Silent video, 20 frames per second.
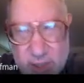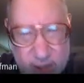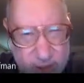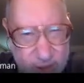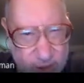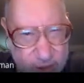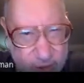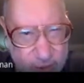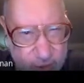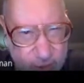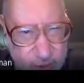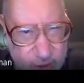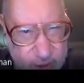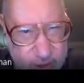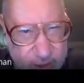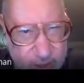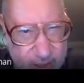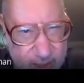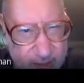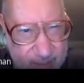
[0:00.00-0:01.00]
such a short
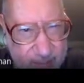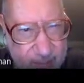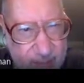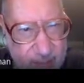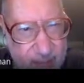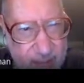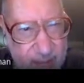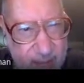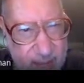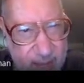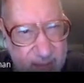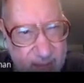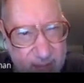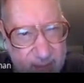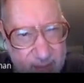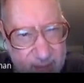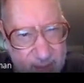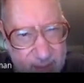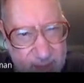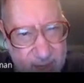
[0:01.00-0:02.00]
time.
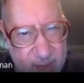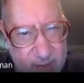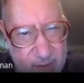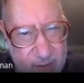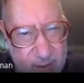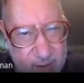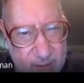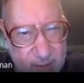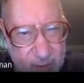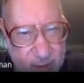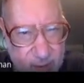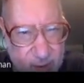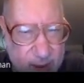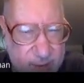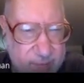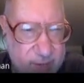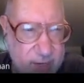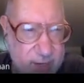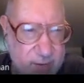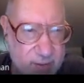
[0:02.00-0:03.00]
But now you have
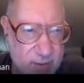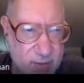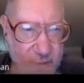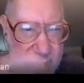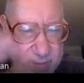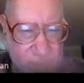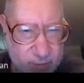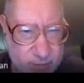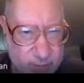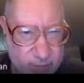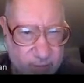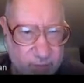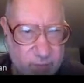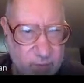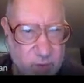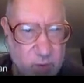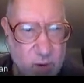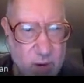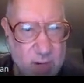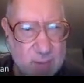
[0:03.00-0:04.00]
a
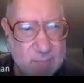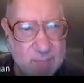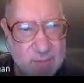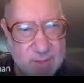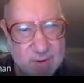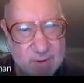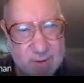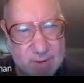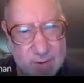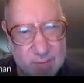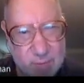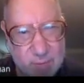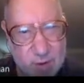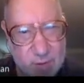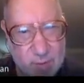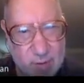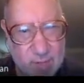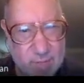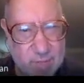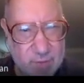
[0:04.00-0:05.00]
quantum theory where
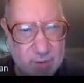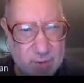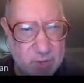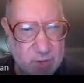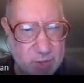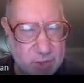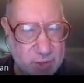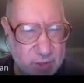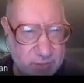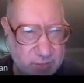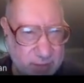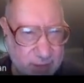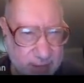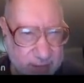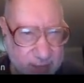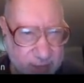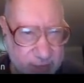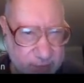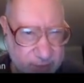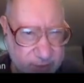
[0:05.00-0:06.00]
you have functions of
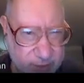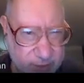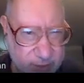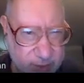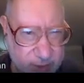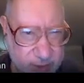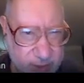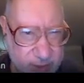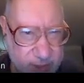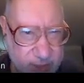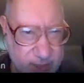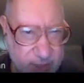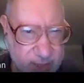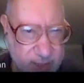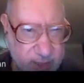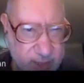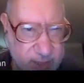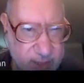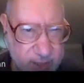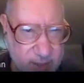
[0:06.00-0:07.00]
gauge fields.
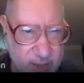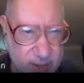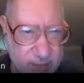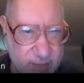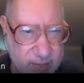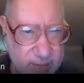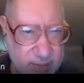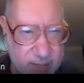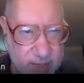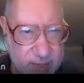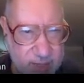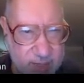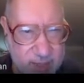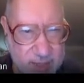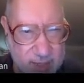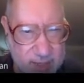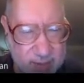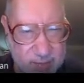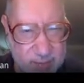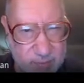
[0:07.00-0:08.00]
Everything I
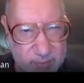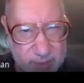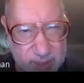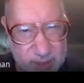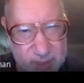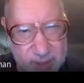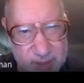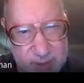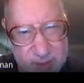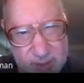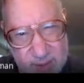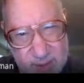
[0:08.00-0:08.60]
say would be